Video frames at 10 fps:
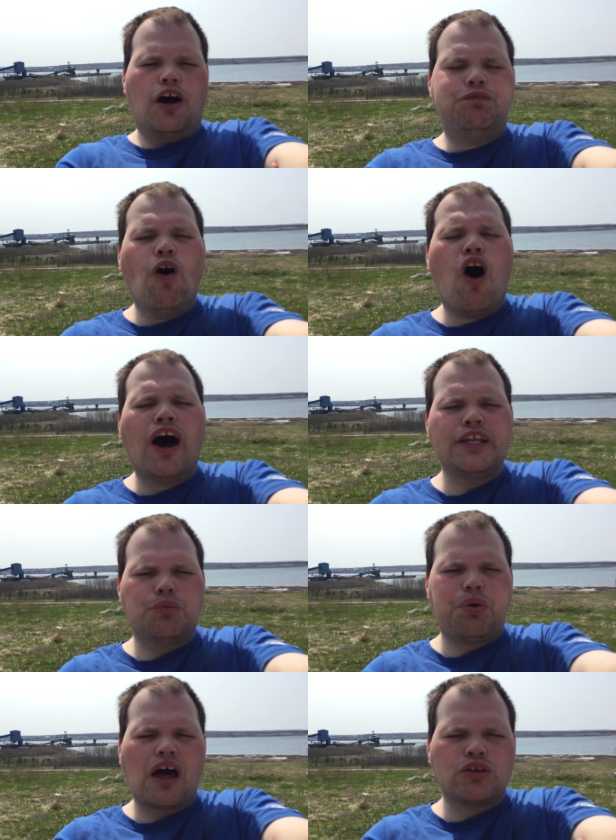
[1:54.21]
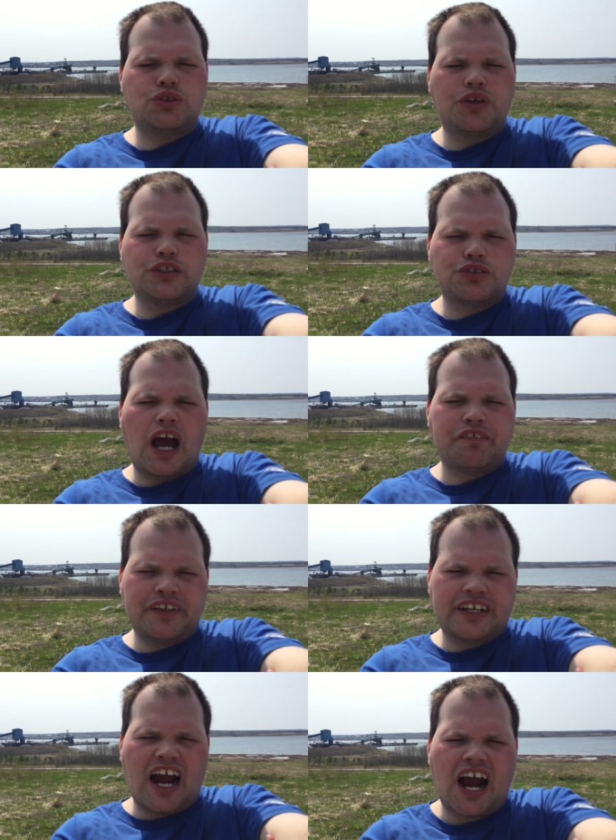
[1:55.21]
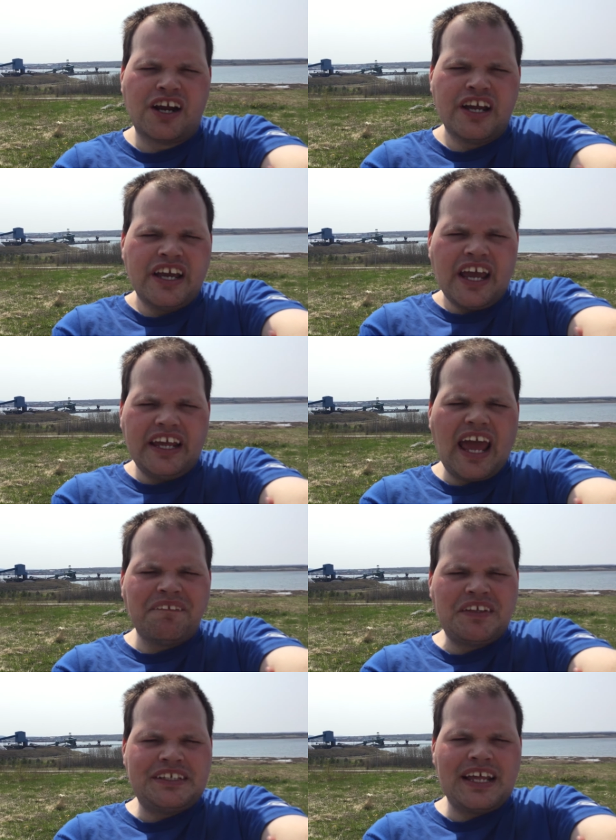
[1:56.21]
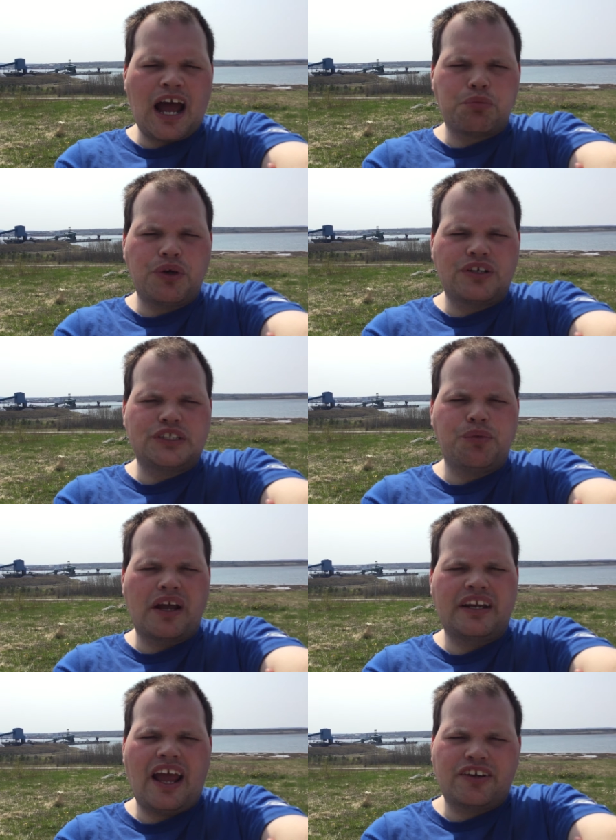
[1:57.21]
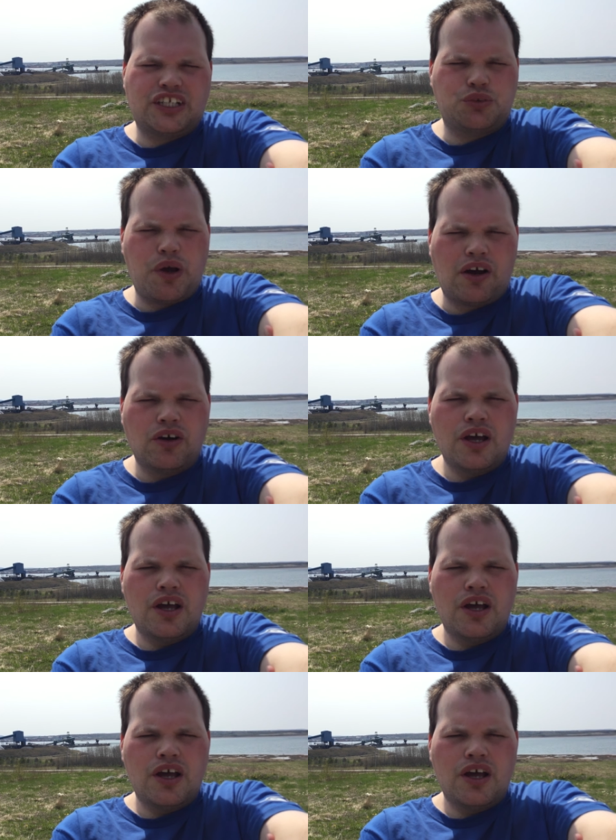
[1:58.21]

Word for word: avoid the puddles when you're driving the car in Edmonton, Alberta, surrounding areas as well.